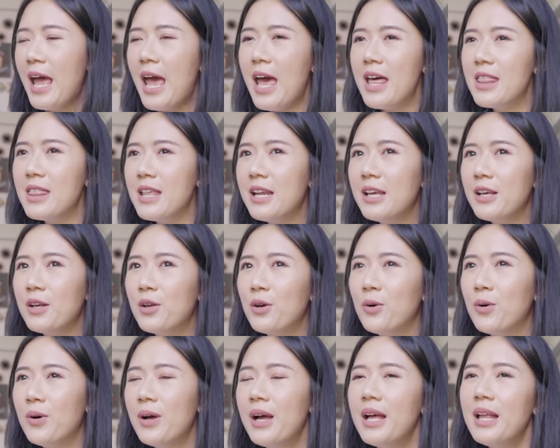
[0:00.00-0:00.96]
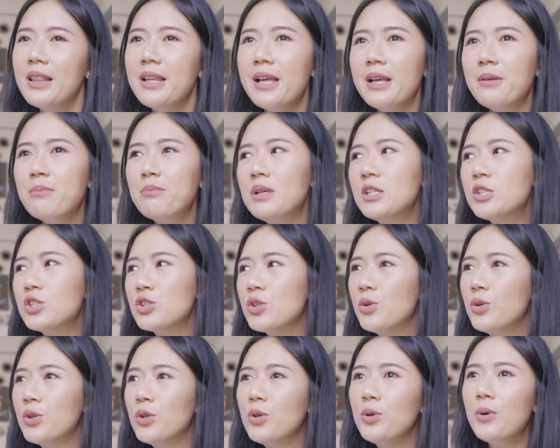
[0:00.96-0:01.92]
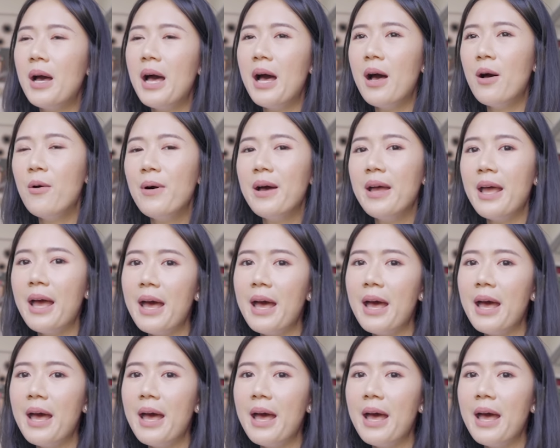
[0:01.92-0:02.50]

And then I go, let me show you how I